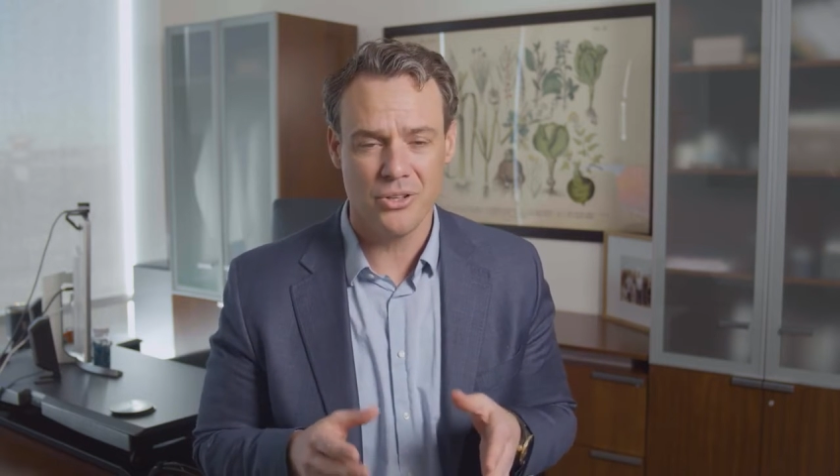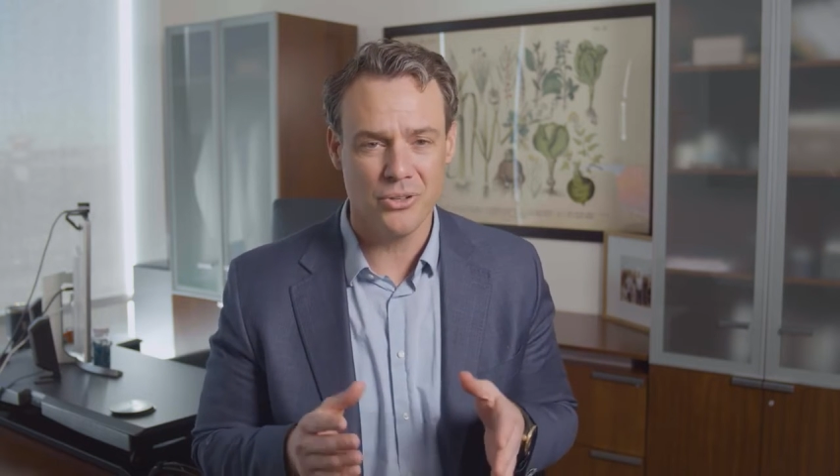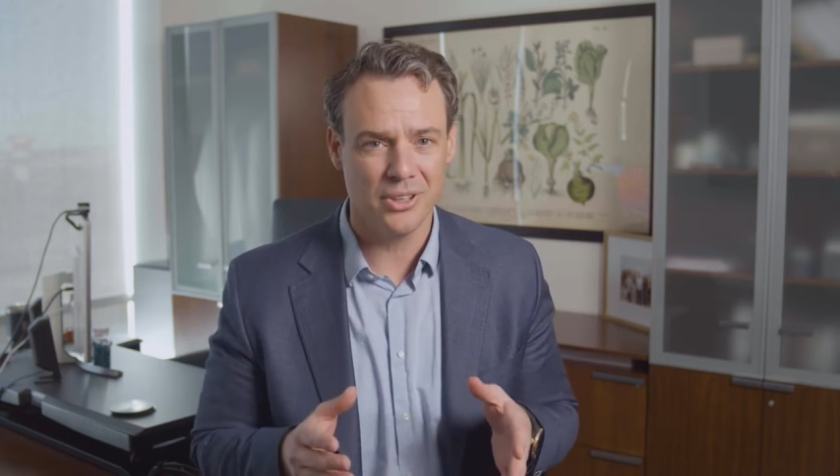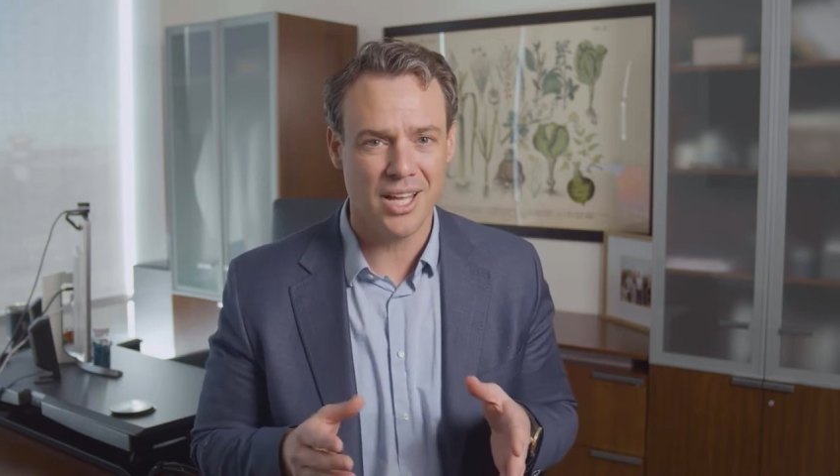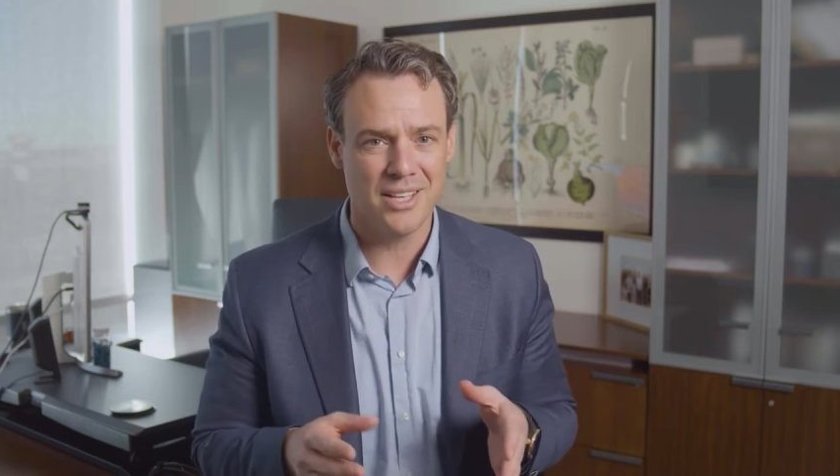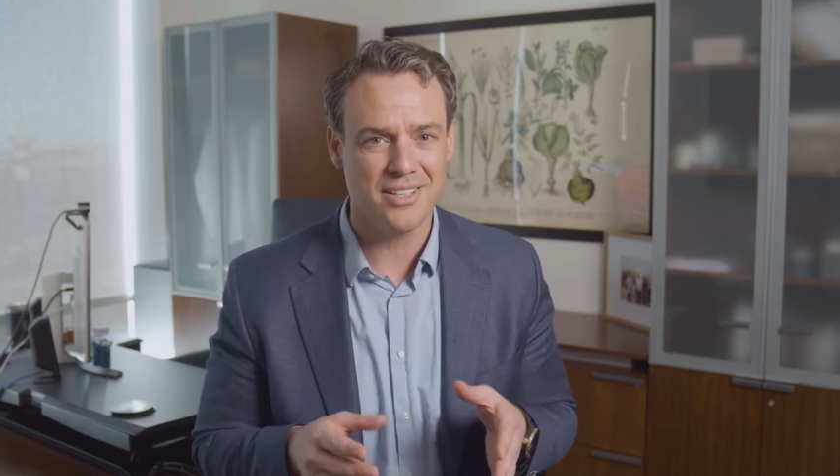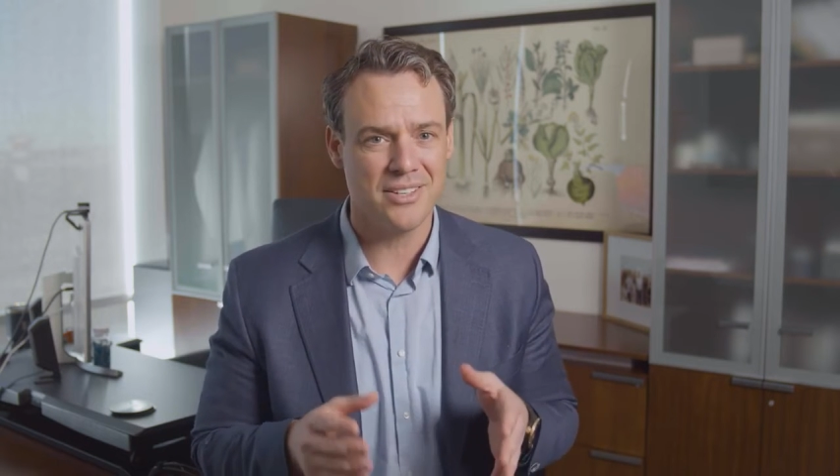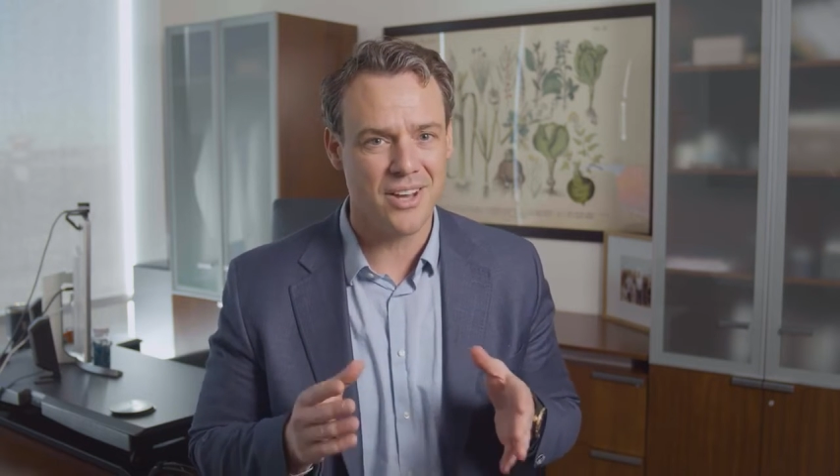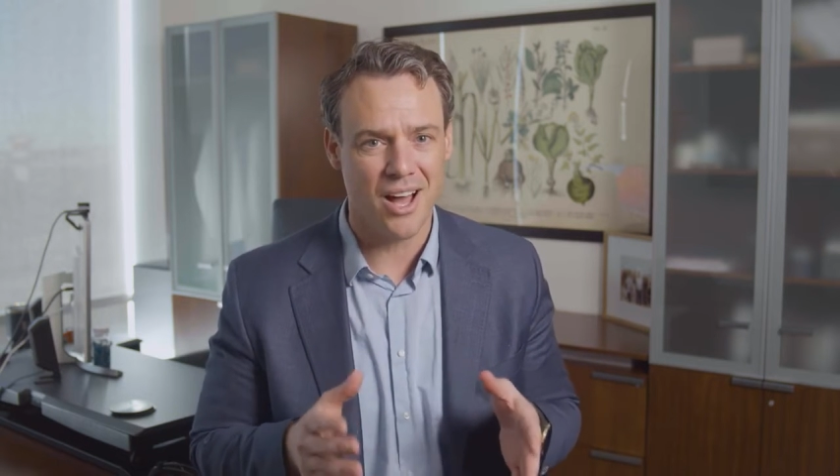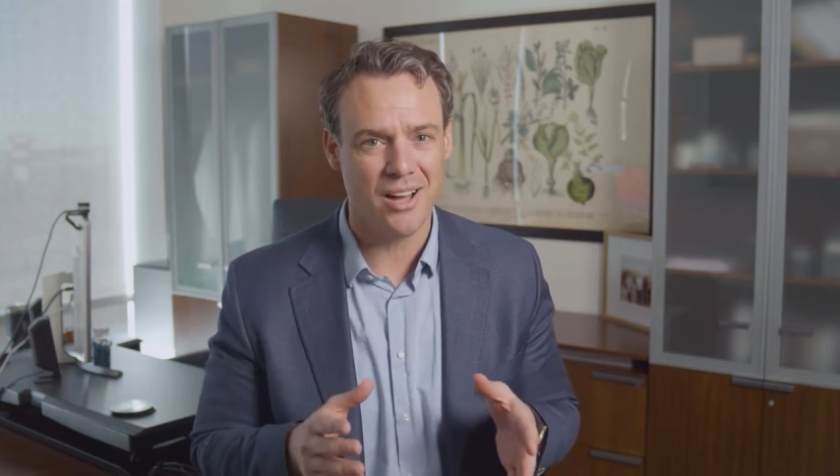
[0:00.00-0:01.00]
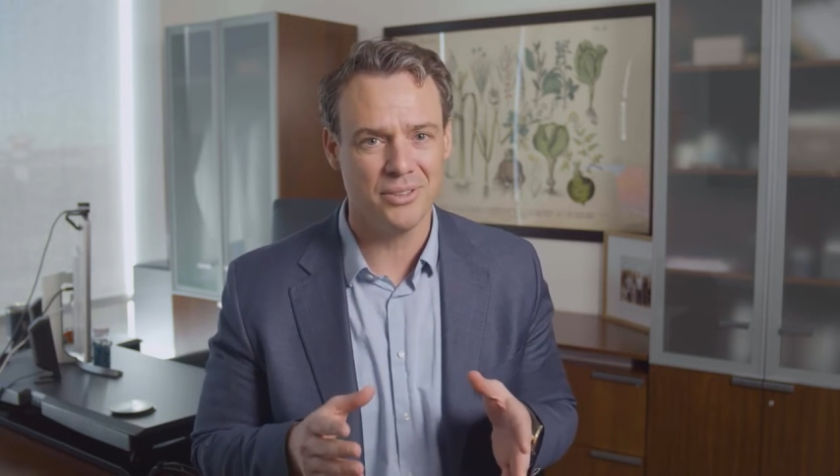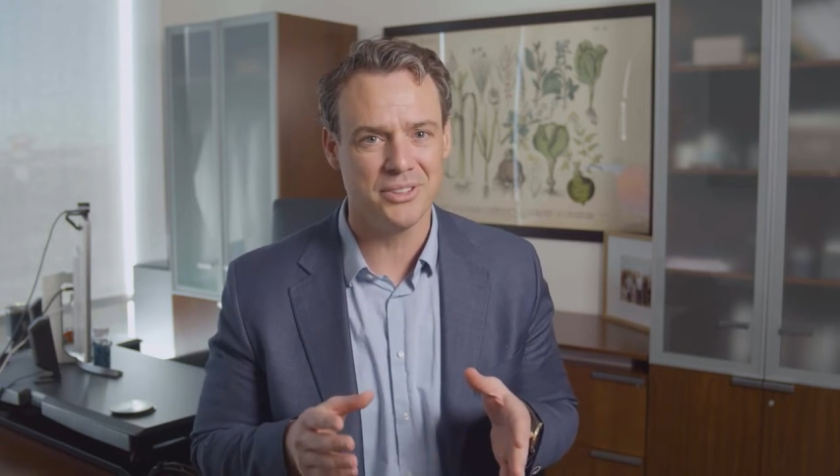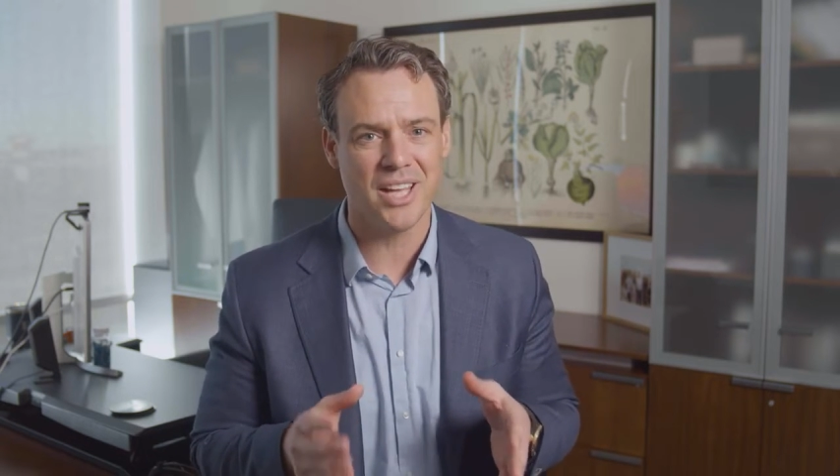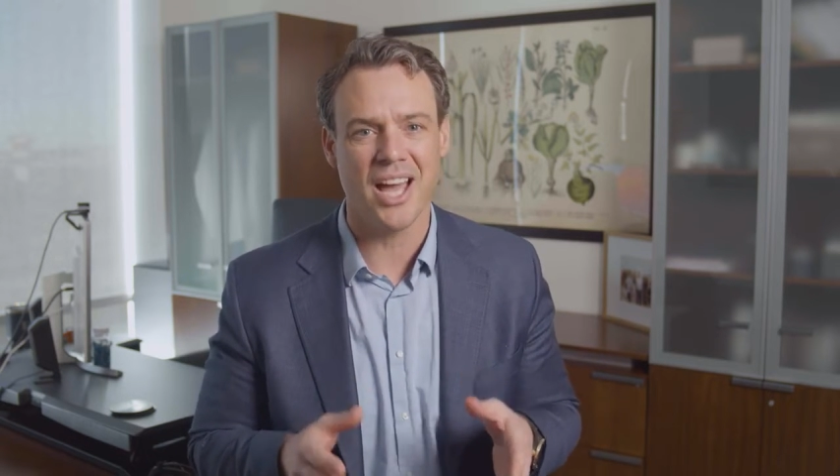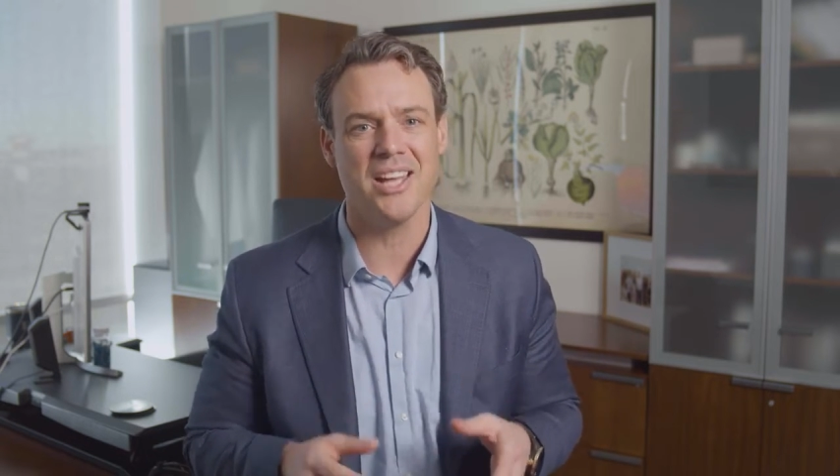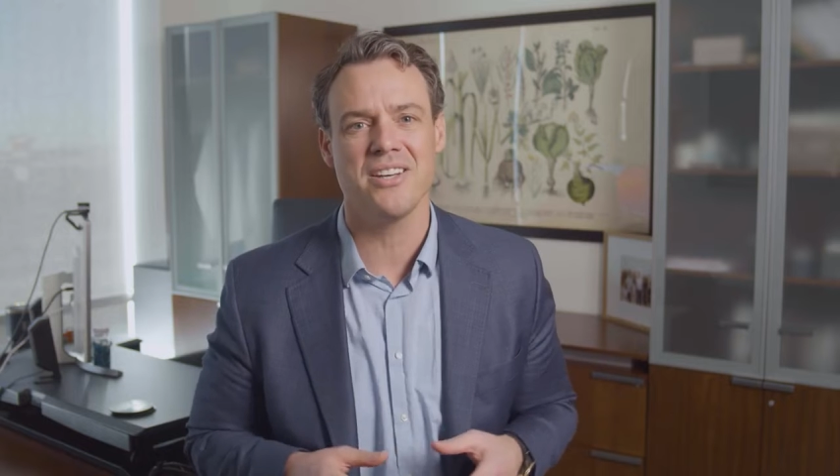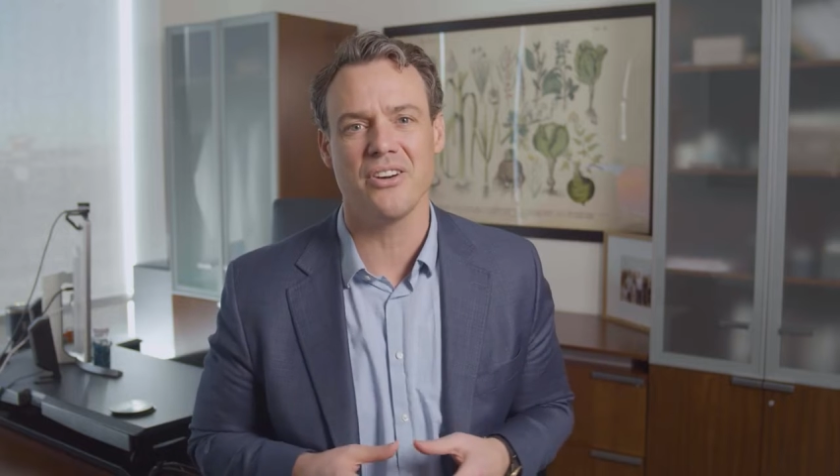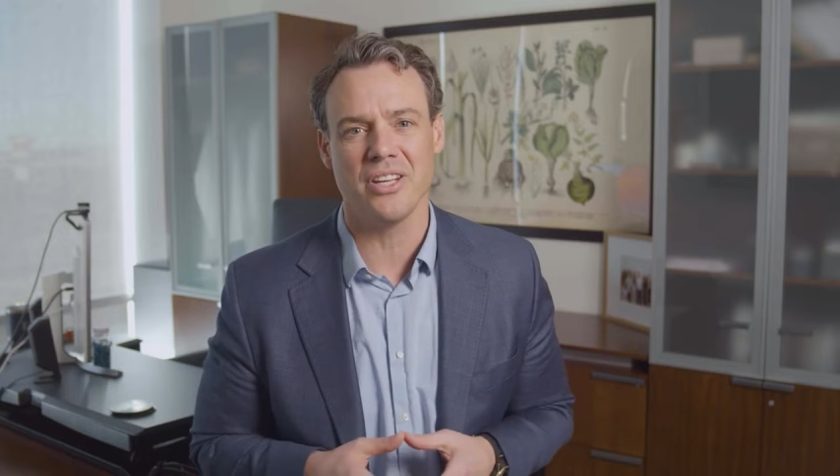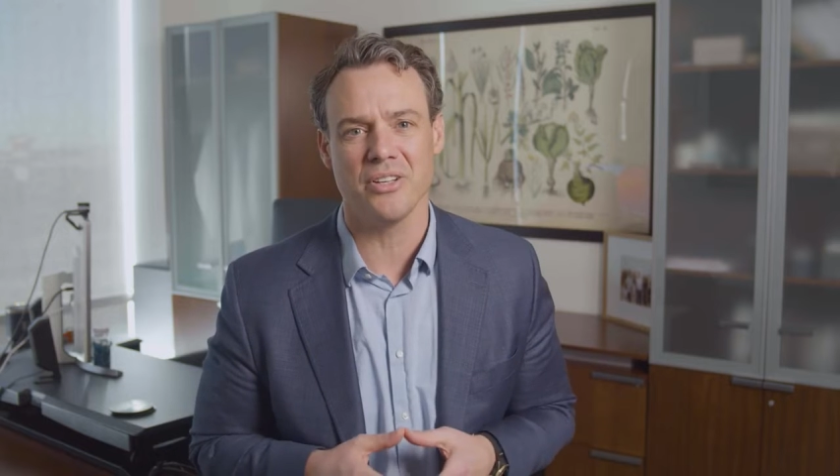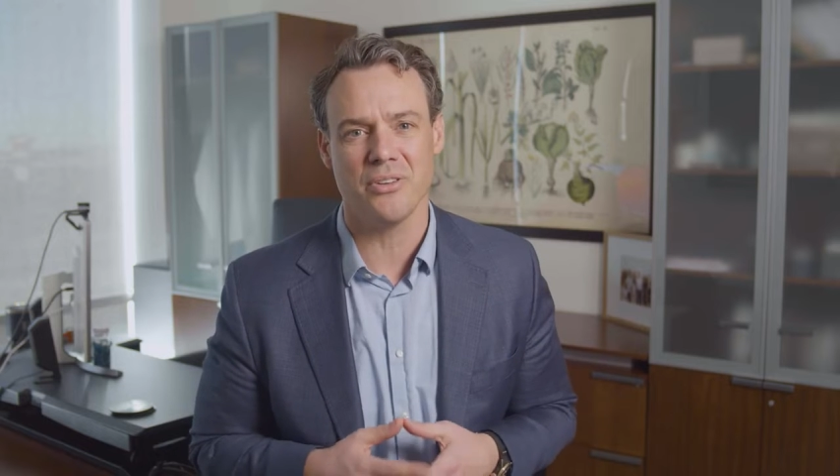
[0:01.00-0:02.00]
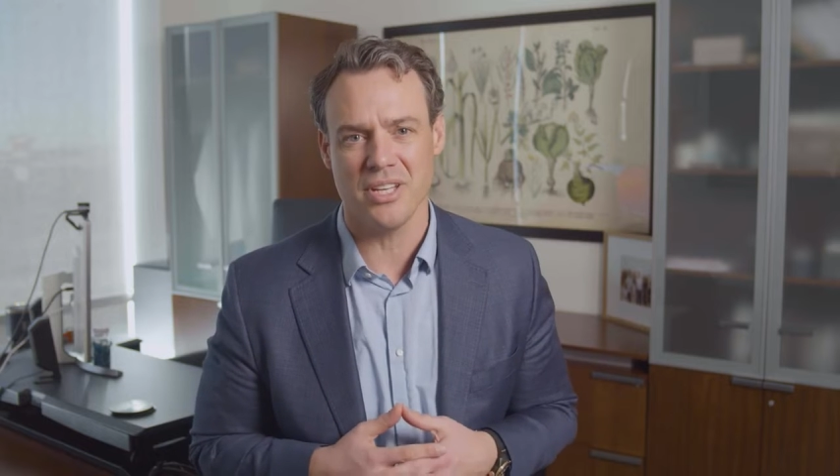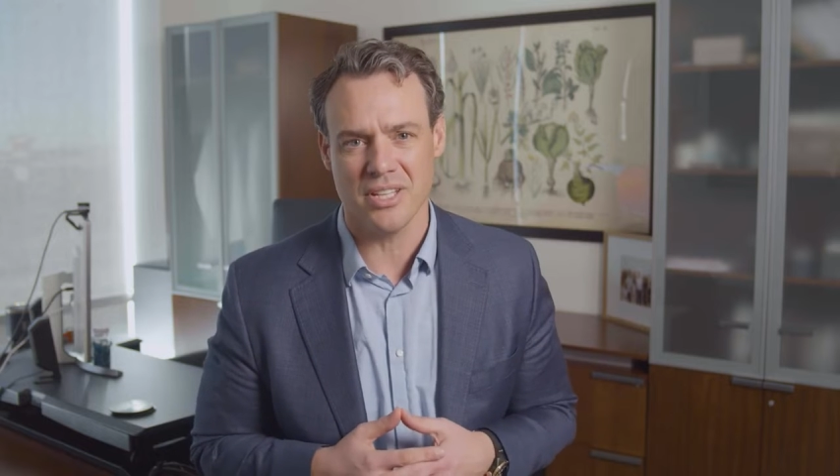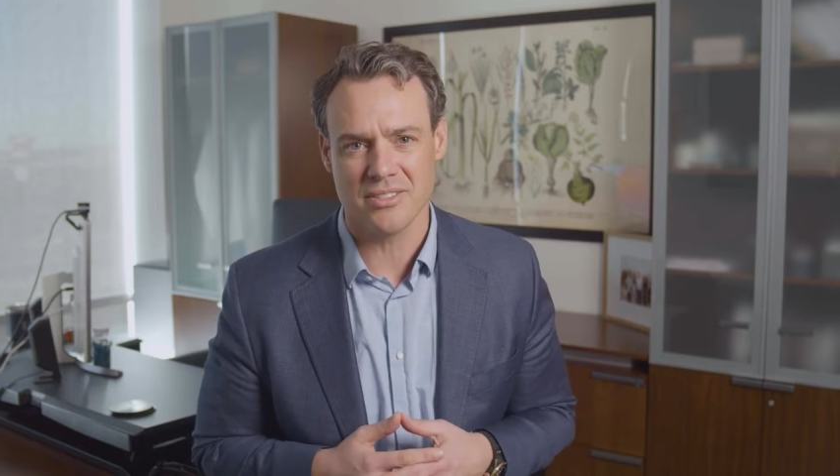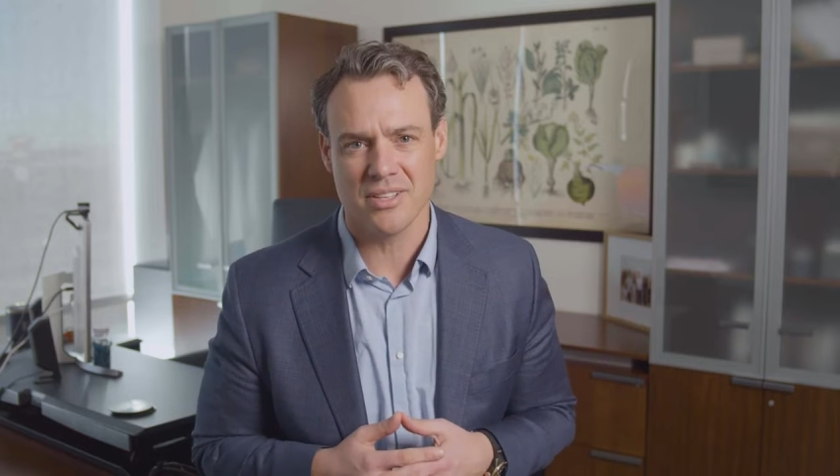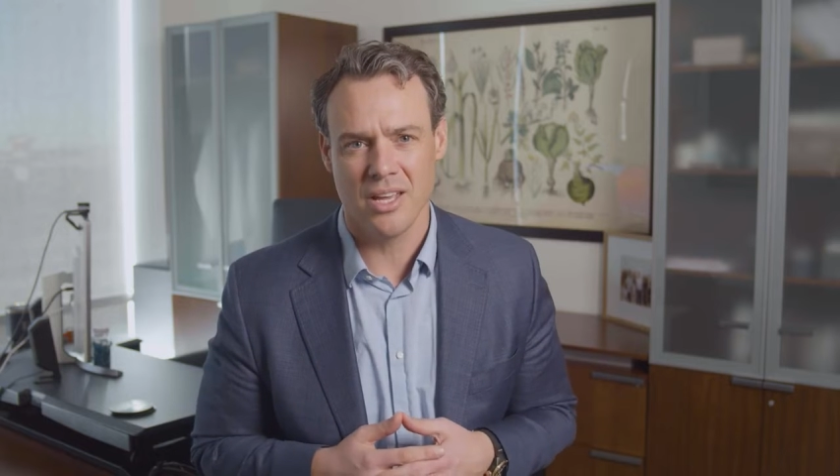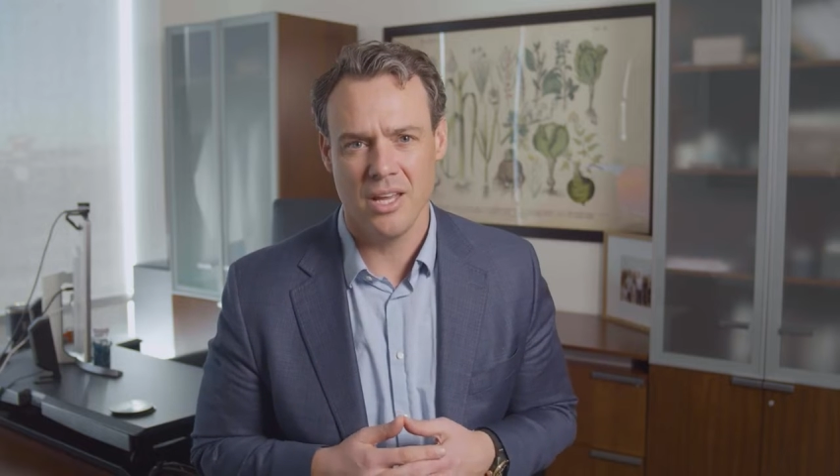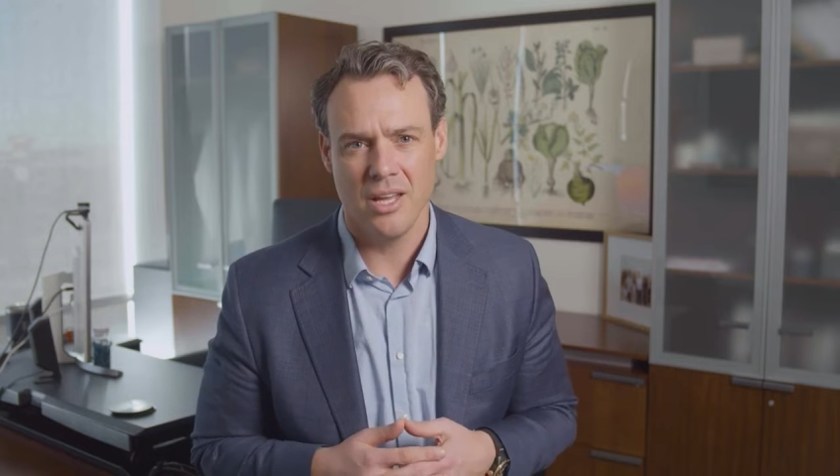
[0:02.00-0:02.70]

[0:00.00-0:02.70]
utilizing novel dietary ingredients